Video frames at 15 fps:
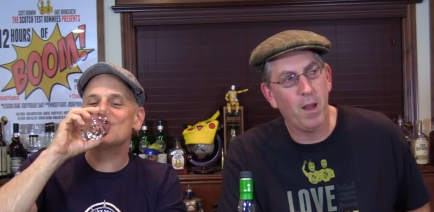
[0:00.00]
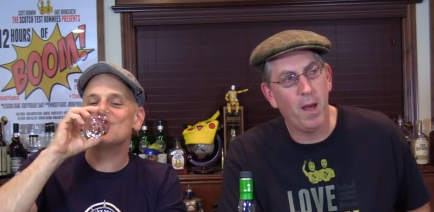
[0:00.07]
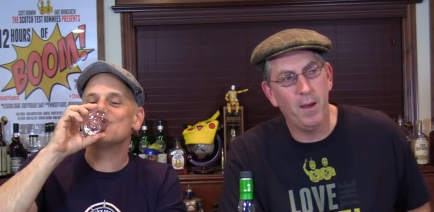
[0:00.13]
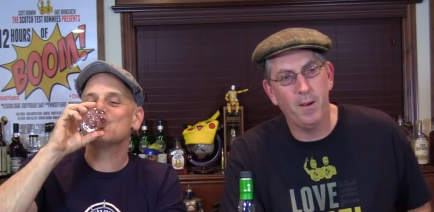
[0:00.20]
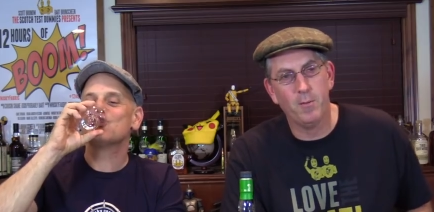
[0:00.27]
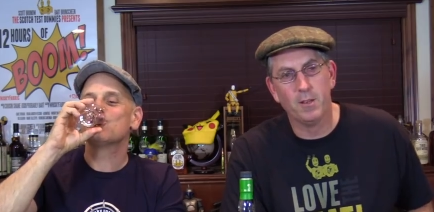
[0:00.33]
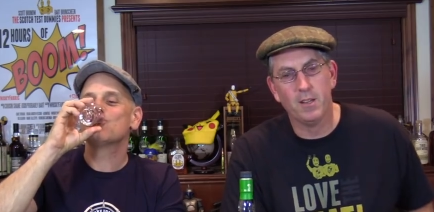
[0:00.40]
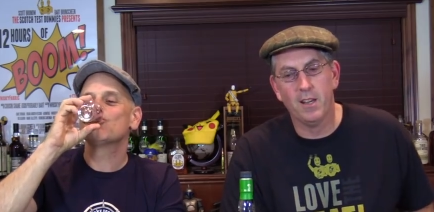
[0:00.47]

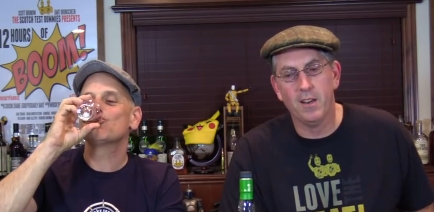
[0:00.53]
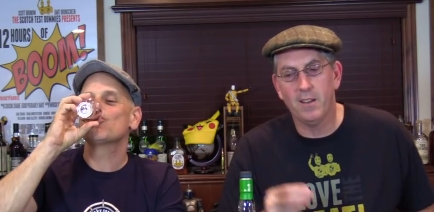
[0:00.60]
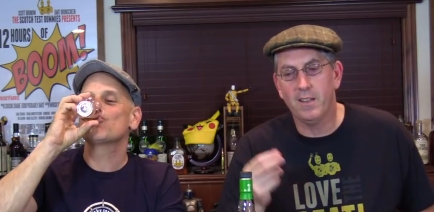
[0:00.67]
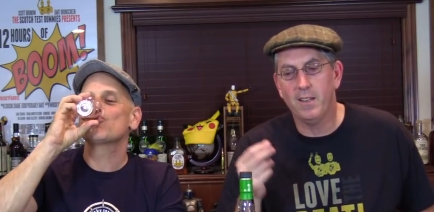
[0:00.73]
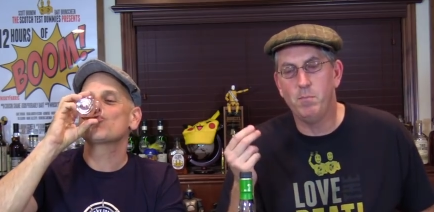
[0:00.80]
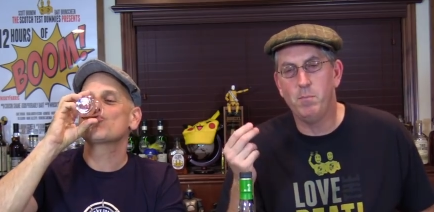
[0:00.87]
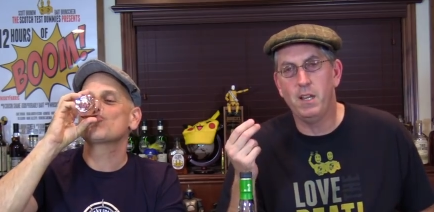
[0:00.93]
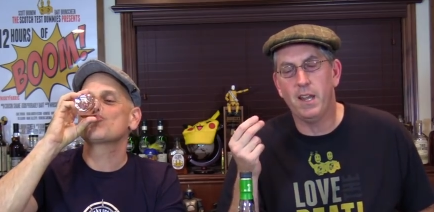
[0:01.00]
Speaker 1: plop. It would
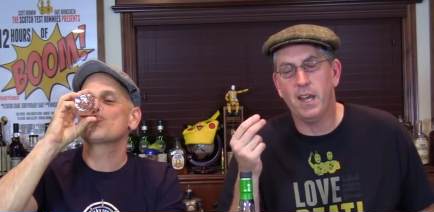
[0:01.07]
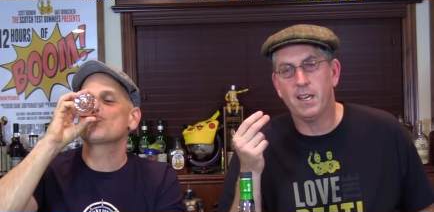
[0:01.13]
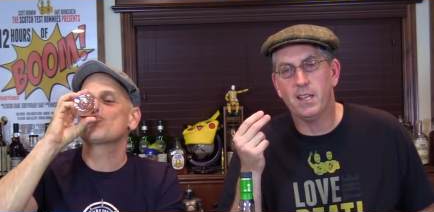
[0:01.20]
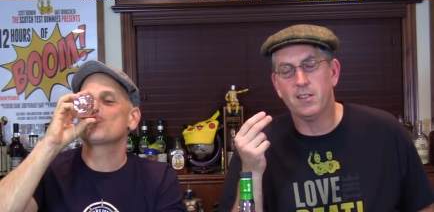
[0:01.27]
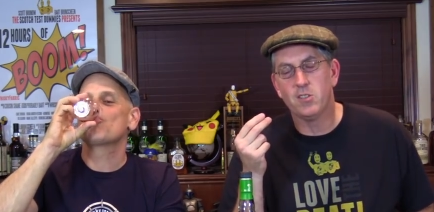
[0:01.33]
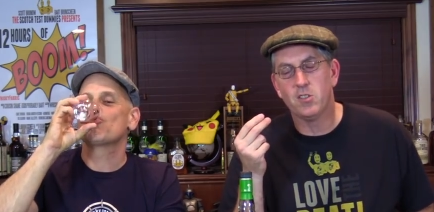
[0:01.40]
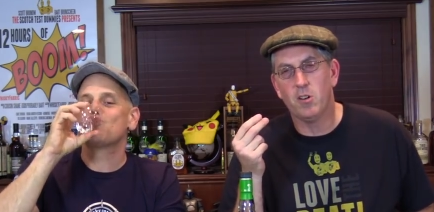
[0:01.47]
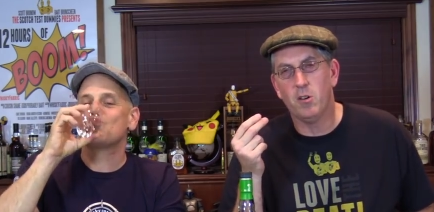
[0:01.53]
literally be like
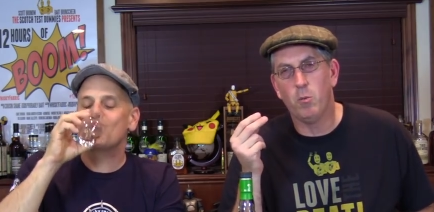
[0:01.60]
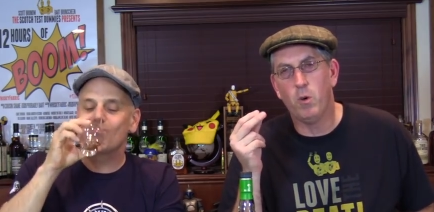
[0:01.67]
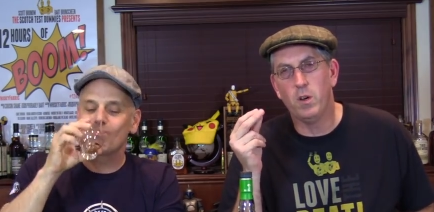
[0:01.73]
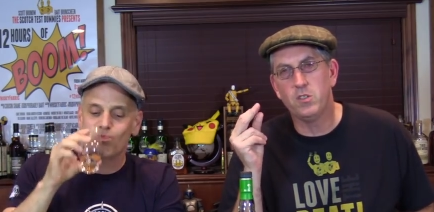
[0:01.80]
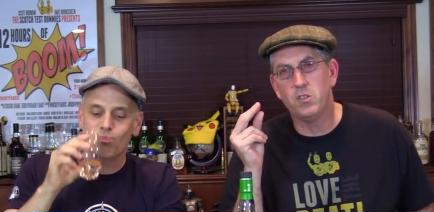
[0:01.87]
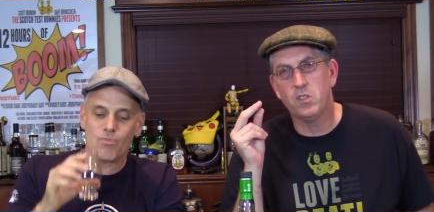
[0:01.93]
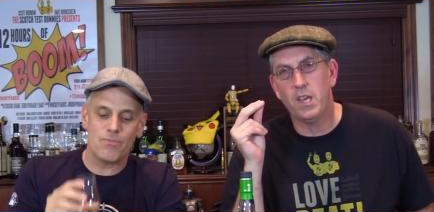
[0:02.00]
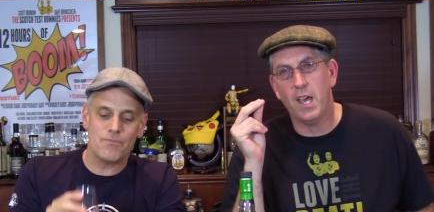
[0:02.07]
this little
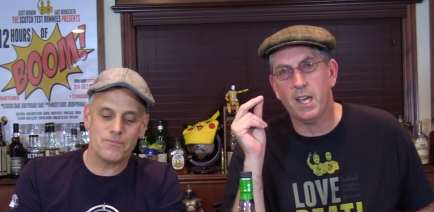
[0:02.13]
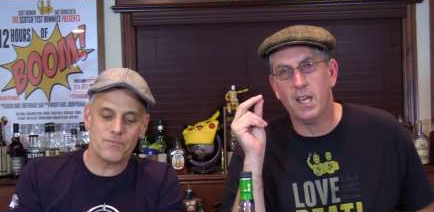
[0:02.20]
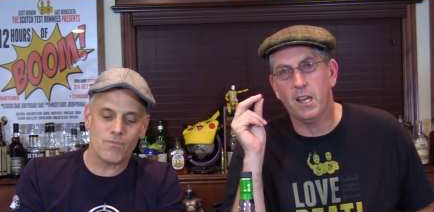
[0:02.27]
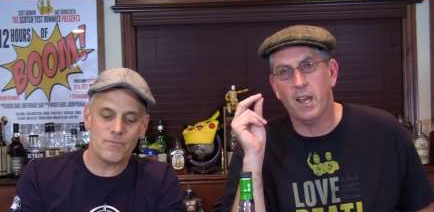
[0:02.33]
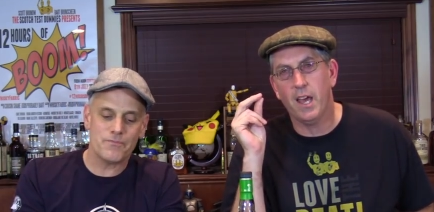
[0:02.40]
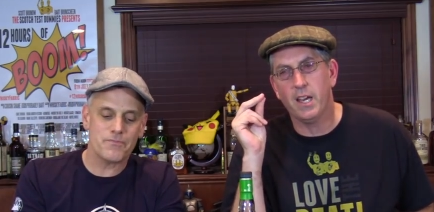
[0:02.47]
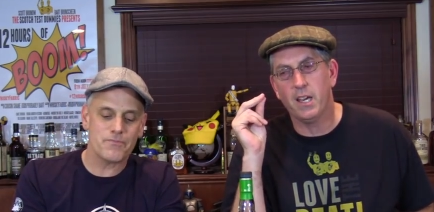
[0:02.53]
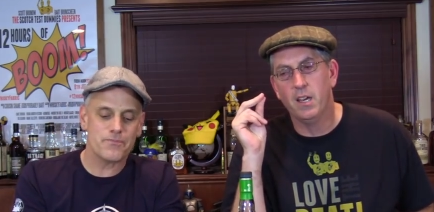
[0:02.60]
1 second,
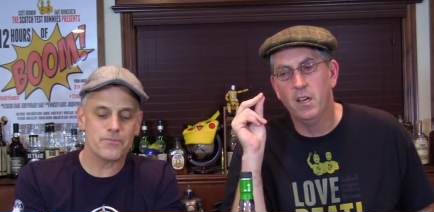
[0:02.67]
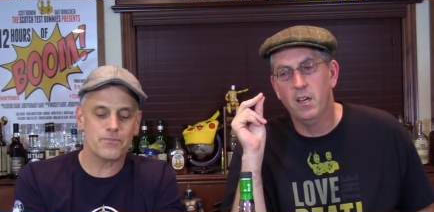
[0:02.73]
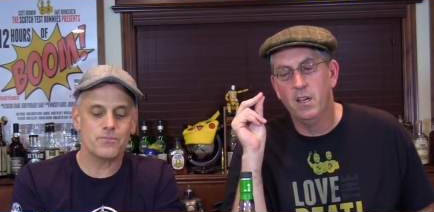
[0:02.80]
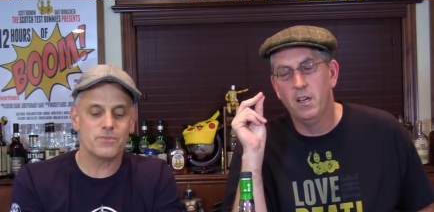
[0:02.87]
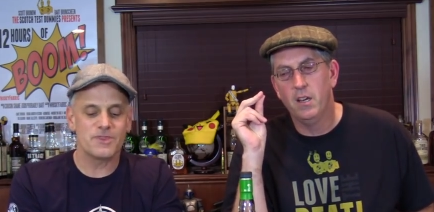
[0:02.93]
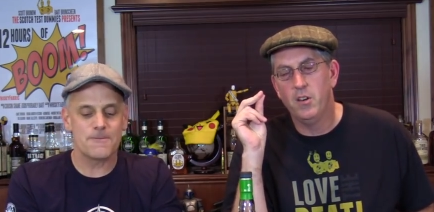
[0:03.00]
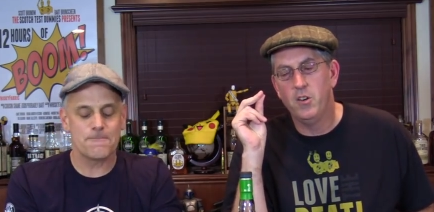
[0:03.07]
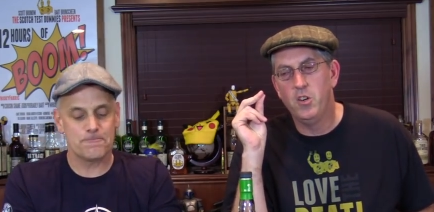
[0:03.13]
like
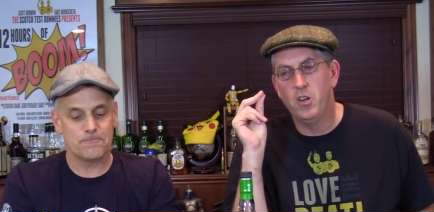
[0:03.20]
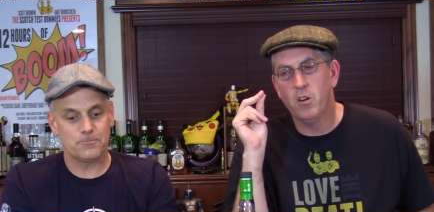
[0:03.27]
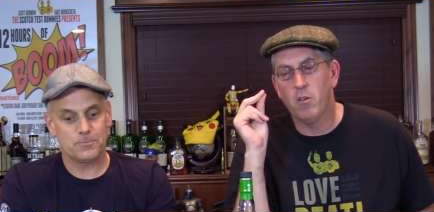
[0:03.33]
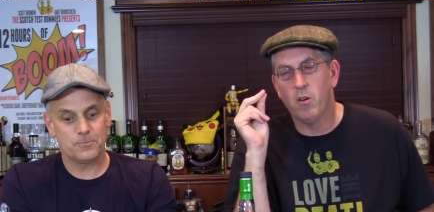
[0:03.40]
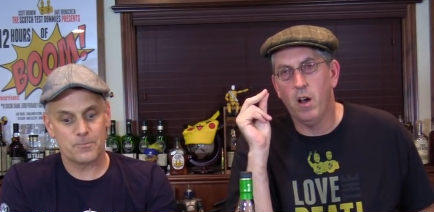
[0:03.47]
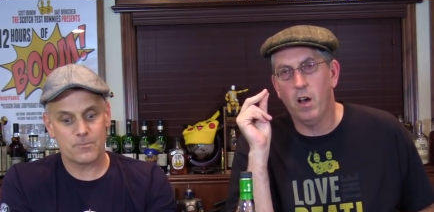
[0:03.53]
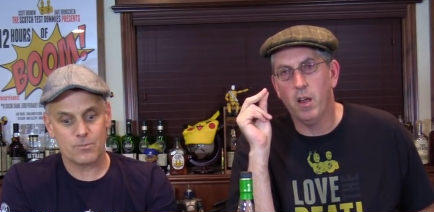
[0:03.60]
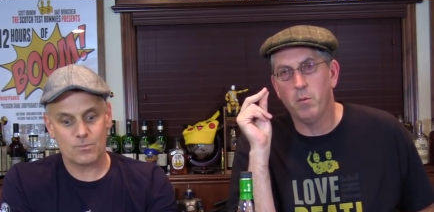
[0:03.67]

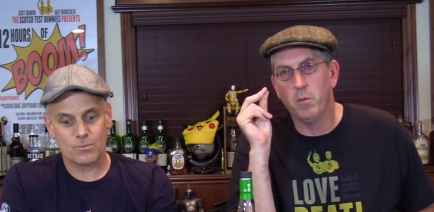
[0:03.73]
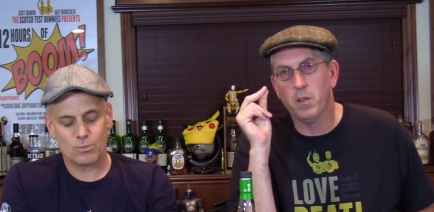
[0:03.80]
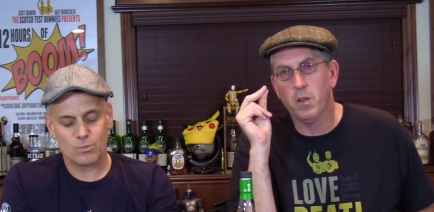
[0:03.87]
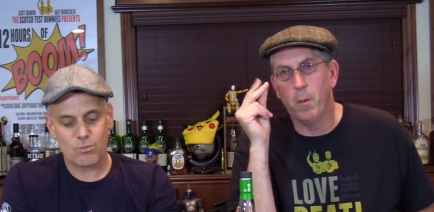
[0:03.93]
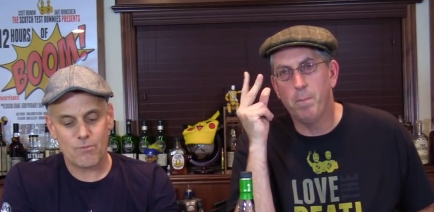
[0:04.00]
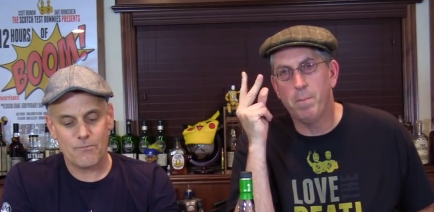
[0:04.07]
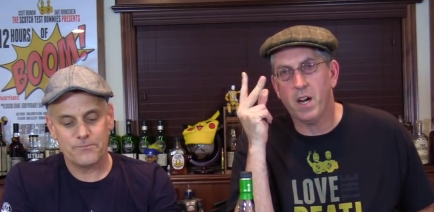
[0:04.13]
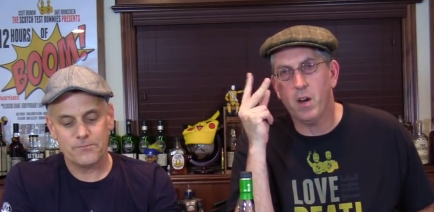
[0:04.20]
neuron would
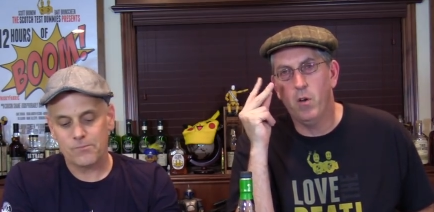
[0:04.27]
go,